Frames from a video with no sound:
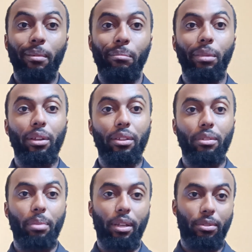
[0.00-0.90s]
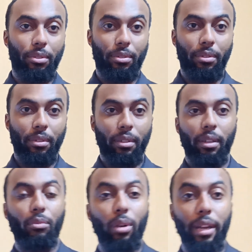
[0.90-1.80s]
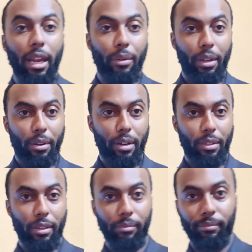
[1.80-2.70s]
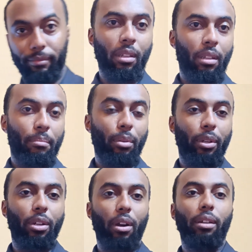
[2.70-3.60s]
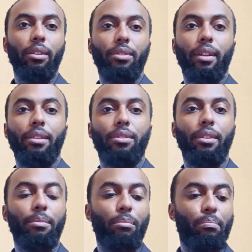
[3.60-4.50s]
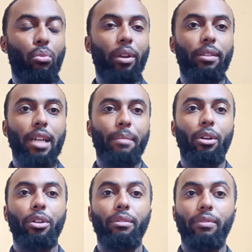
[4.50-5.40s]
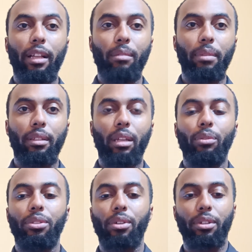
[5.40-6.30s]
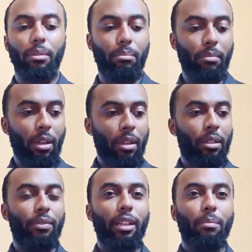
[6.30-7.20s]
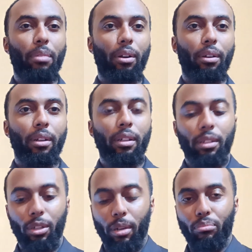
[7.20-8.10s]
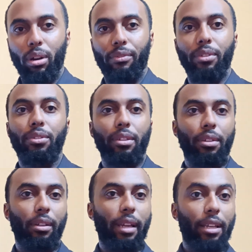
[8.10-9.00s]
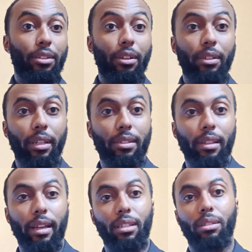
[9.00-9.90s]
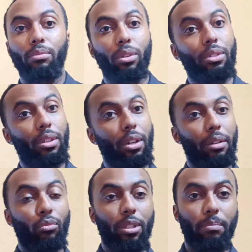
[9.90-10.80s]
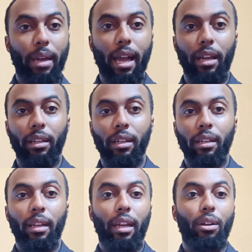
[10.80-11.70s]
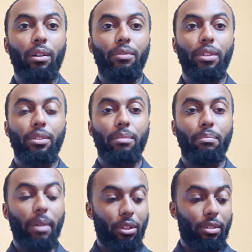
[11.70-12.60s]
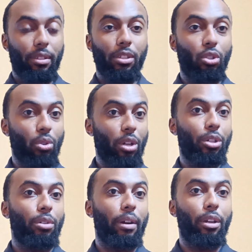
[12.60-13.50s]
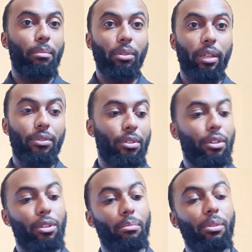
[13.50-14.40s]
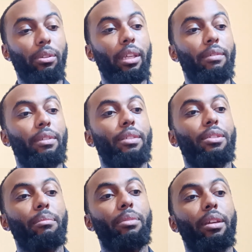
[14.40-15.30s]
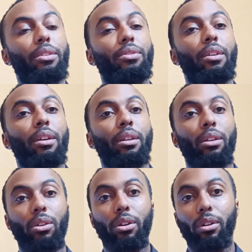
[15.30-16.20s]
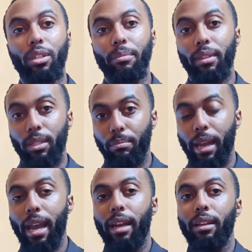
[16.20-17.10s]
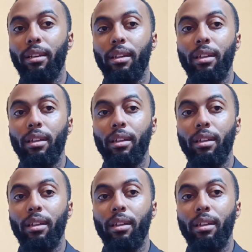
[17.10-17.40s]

millions of pixels in one area or another. But regardless, it is this point in time in our development that we start to develop our preferences, our likes and our dislikes, what's good and what's bad. And all of this is based and structured around our beliefs. You believe that something is good or something is bad, and